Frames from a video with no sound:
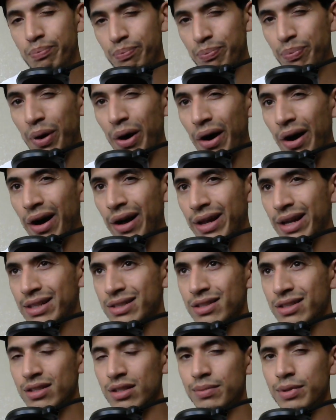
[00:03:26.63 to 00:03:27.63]
But
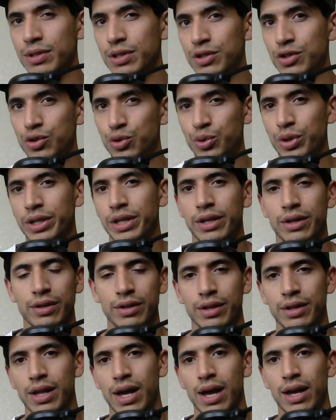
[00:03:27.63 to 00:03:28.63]
it's a little bit trickier
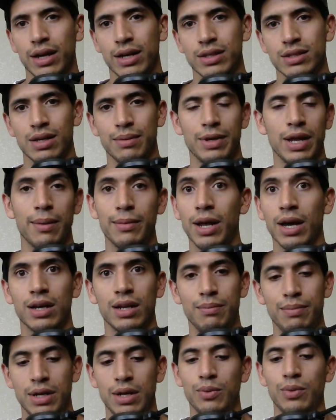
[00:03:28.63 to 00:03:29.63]
than that, because I mean, I'm not
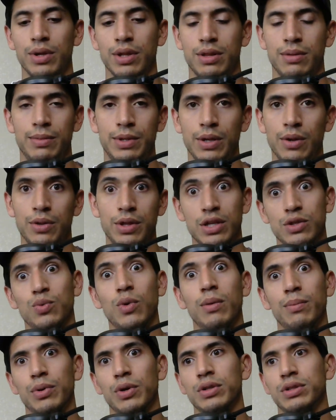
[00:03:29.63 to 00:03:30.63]
going to be with this
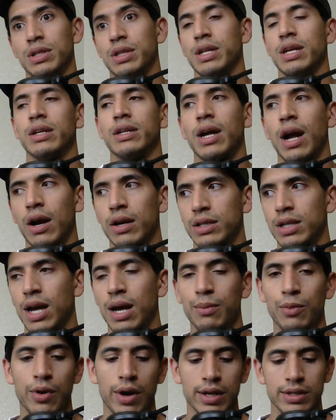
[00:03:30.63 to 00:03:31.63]
one person the entire
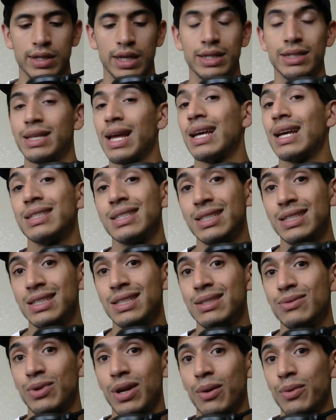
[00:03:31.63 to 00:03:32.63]
time. Whereas like
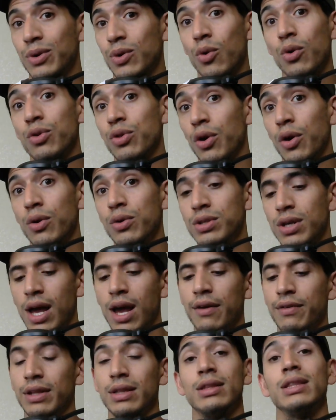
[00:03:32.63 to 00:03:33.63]
Destiny, when I record those, I
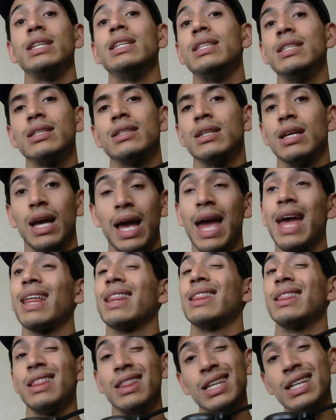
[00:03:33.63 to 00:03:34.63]
have at least
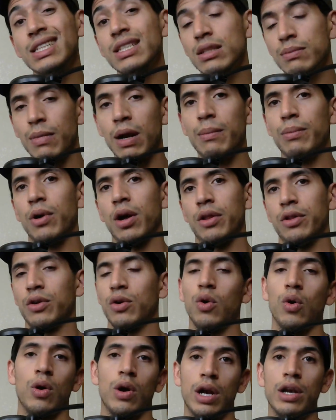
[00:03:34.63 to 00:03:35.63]
my brother
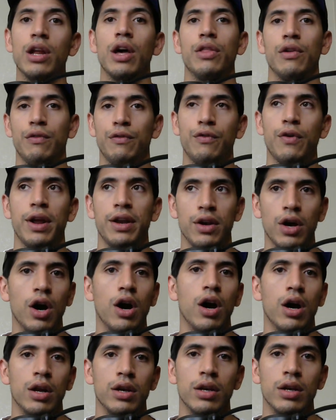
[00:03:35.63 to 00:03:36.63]
or another friend
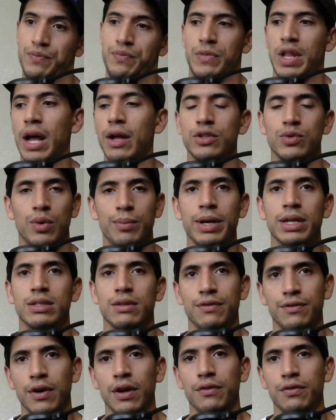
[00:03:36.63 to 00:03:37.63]
on. That's what makes
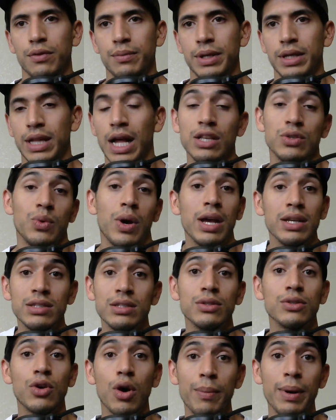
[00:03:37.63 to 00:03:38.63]
it fun for me. That's why I
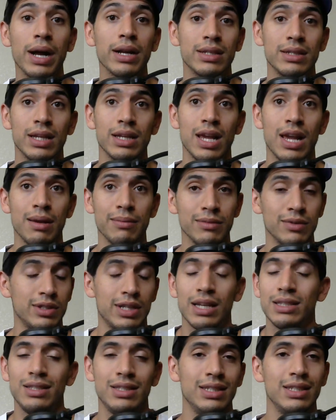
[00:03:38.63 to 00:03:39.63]
still go back to that game.
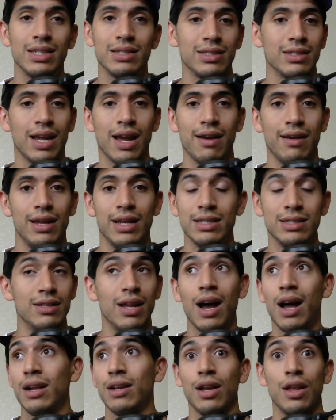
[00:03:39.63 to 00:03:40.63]
Destiny is
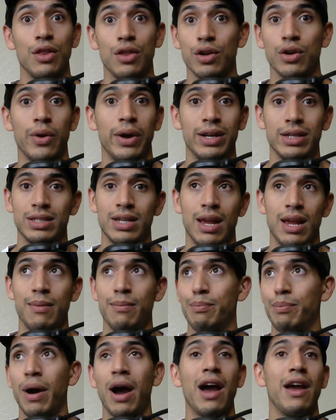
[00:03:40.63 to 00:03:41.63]
not the greatest game
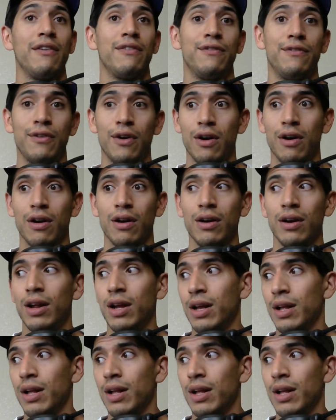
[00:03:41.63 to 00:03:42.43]
by far.